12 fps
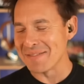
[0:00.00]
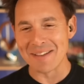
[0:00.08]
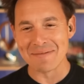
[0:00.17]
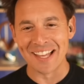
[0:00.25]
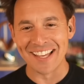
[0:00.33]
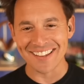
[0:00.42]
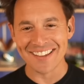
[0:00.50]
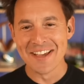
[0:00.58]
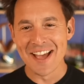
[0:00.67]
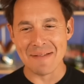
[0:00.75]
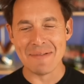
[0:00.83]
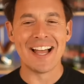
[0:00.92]
I'm like,
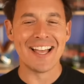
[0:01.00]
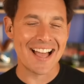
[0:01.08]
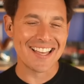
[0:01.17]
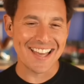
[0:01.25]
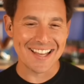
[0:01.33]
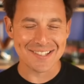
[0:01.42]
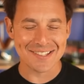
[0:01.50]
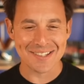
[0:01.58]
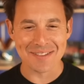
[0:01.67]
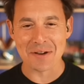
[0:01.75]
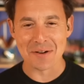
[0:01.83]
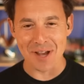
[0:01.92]
I guess
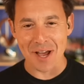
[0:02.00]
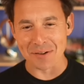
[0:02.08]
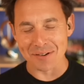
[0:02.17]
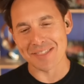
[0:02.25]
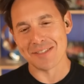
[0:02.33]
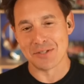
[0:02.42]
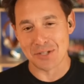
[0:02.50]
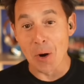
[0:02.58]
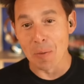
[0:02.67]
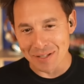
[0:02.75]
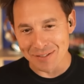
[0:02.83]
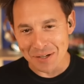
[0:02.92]
there's other, like there's
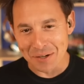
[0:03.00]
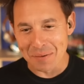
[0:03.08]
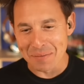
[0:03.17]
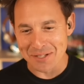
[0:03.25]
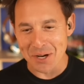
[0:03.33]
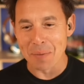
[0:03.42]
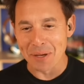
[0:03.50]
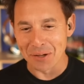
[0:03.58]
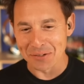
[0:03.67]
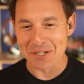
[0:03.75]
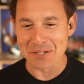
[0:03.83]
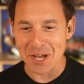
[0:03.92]
Toby too. I mean, Toby
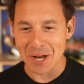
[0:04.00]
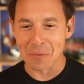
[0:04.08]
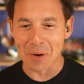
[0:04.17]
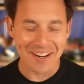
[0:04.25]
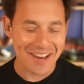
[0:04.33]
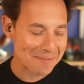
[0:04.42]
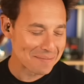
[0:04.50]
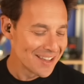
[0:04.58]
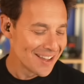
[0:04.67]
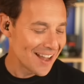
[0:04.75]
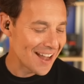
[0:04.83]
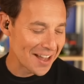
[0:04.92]
also is kind of one
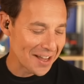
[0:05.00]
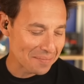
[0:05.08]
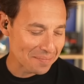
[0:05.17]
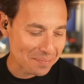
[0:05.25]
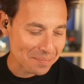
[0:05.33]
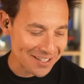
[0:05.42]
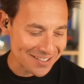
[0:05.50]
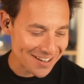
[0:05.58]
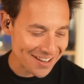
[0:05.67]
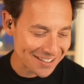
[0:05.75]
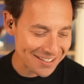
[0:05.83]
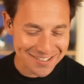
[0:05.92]
name, but
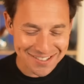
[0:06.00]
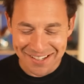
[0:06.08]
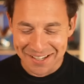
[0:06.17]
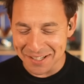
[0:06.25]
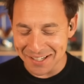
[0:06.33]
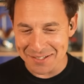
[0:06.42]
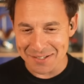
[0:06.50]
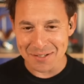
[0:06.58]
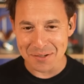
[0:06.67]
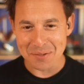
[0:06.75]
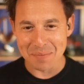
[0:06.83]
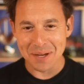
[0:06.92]
he doesn't
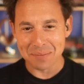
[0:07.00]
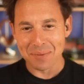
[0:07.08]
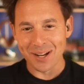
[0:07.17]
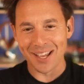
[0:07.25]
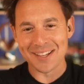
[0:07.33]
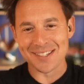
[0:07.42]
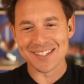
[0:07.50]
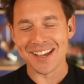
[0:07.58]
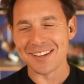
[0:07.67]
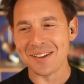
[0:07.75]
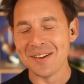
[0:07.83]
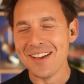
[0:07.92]
do as many podcasts as I
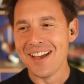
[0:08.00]
do.